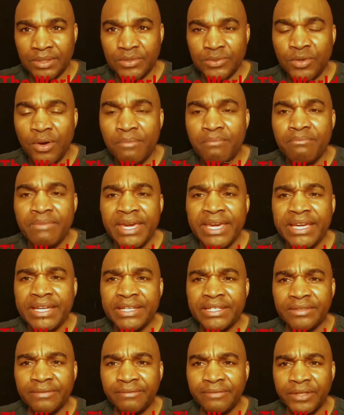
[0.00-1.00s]
So I'm
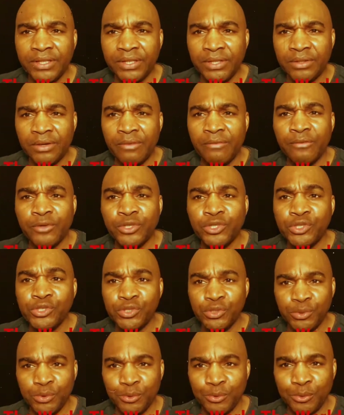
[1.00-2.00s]
making this video for
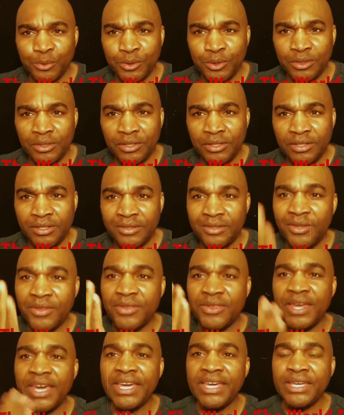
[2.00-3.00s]
you to
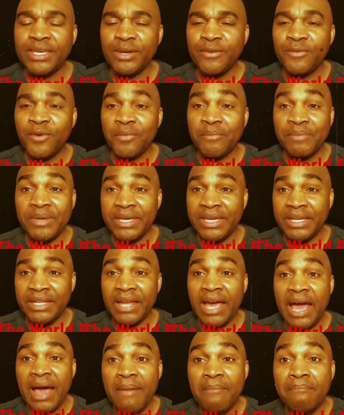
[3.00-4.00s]
thank you for
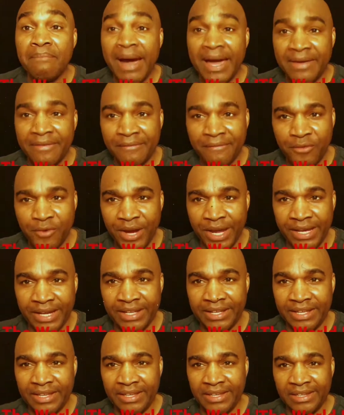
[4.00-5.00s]
being my friend.
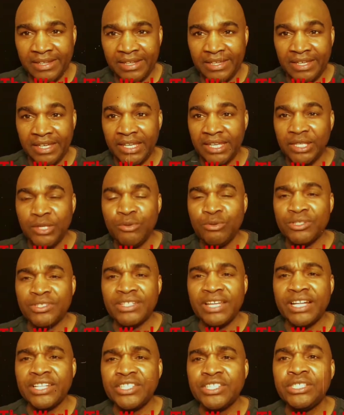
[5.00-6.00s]
You was
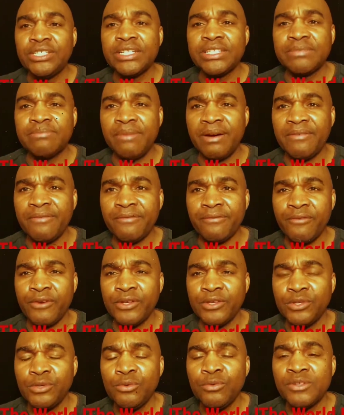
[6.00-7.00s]
not just my
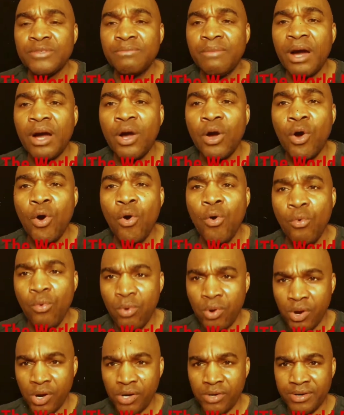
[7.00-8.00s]
friend, you was my
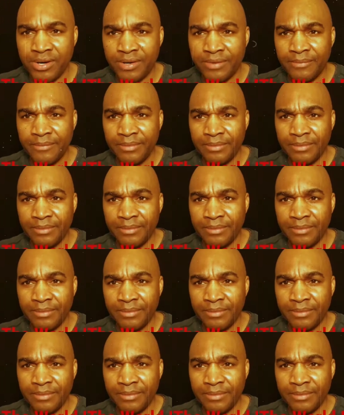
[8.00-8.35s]
co-worker.